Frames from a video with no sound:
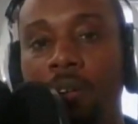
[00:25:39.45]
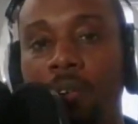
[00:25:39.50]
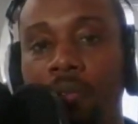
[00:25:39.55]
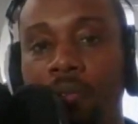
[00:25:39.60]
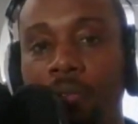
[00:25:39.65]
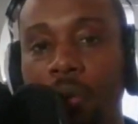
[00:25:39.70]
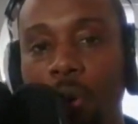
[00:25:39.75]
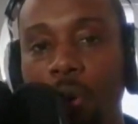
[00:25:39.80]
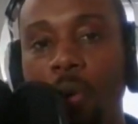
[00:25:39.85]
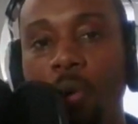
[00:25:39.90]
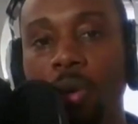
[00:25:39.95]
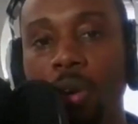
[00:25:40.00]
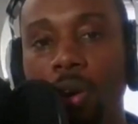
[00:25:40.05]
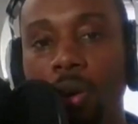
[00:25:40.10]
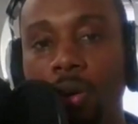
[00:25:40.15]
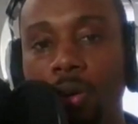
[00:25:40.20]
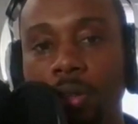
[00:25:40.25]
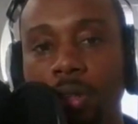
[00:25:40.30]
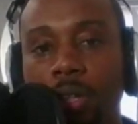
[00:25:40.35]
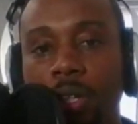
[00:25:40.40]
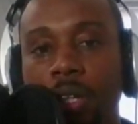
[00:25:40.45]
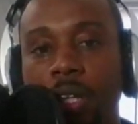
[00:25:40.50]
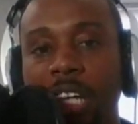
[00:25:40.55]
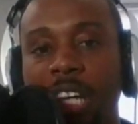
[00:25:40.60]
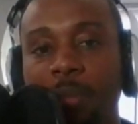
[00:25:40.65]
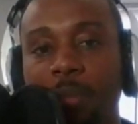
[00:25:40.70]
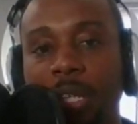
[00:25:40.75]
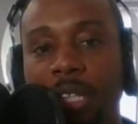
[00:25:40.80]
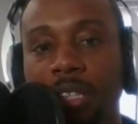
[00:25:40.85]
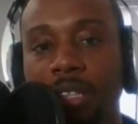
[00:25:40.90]
food on
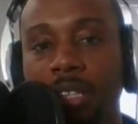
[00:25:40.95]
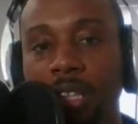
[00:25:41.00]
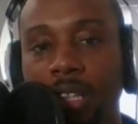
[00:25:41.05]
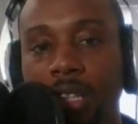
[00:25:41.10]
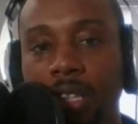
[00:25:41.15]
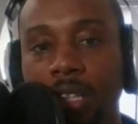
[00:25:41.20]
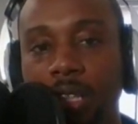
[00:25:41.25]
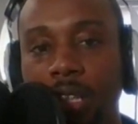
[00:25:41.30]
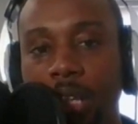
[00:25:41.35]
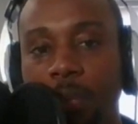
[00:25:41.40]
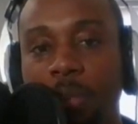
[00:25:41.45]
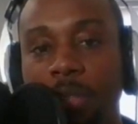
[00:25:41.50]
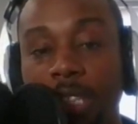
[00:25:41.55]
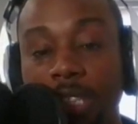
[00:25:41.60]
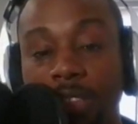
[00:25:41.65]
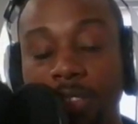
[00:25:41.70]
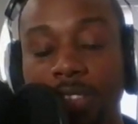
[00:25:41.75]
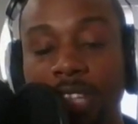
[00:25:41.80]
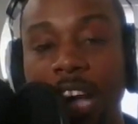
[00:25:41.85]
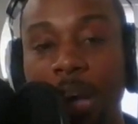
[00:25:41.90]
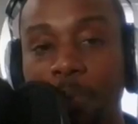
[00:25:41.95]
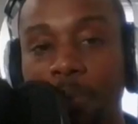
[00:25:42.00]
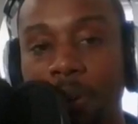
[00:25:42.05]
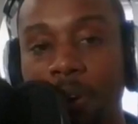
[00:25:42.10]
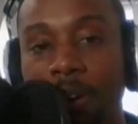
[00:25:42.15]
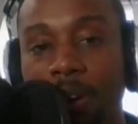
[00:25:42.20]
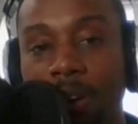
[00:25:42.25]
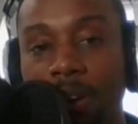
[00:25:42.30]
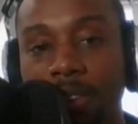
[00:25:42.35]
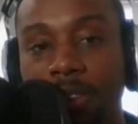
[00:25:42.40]
EBT SNAP
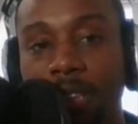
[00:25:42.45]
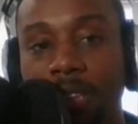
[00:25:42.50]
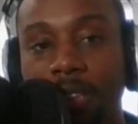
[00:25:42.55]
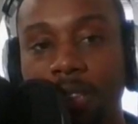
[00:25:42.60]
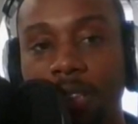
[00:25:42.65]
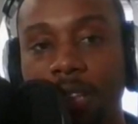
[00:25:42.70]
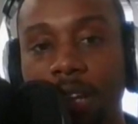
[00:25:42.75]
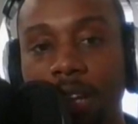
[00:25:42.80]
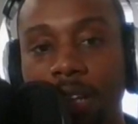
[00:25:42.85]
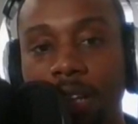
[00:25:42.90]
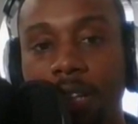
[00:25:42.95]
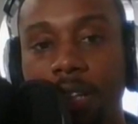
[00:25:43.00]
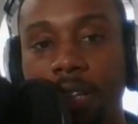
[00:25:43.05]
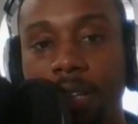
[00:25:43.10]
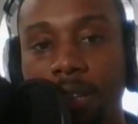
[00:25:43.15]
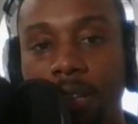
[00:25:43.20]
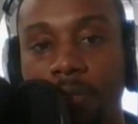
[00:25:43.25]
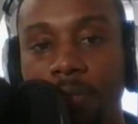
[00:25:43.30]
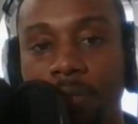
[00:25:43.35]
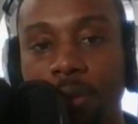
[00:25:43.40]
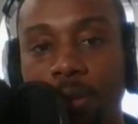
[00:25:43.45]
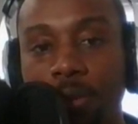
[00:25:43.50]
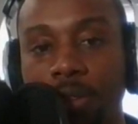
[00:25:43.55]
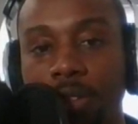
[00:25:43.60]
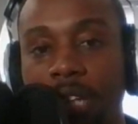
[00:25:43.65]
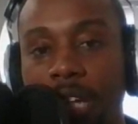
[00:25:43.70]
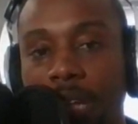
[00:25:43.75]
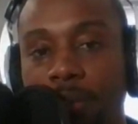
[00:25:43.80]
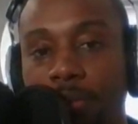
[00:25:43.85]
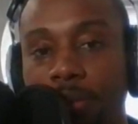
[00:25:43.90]
cards and the food
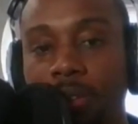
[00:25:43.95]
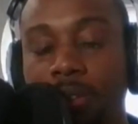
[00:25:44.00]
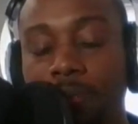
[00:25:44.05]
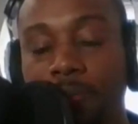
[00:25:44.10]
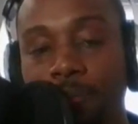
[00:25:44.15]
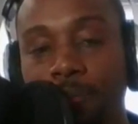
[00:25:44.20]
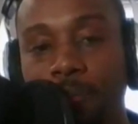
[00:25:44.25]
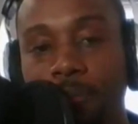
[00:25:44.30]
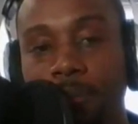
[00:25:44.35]
stamps